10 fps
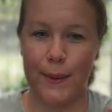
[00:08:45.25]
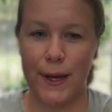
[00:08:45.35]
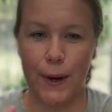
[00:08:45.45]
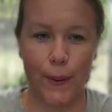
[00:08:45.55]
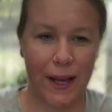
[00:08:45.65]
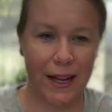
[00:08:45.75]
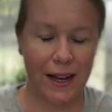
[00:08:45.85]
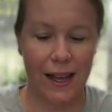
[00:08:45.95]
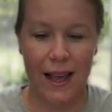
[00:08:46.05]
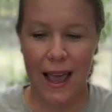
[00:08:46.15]

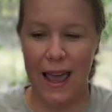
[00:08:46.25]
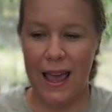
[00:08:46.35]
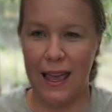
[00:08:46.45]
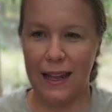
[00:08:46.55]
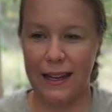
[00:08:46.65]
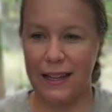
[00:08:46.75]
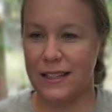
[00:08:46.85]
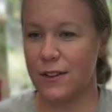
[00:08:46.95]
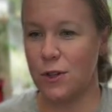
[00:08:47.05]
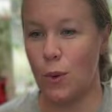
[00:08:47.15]
going, and
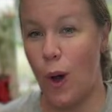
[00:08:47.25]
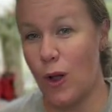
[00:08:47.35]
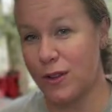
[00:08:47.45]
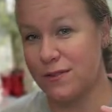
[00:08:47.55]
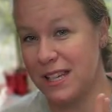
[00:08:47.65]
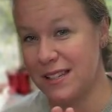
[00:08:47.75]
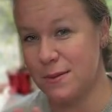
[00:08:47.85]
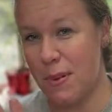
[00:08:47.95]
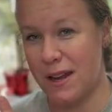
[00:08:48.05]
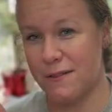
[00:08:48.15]
give you all of
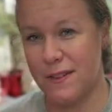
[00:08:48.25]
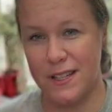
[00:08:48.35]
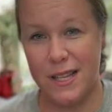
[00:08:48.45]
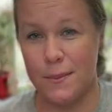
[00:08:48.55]
these benefits.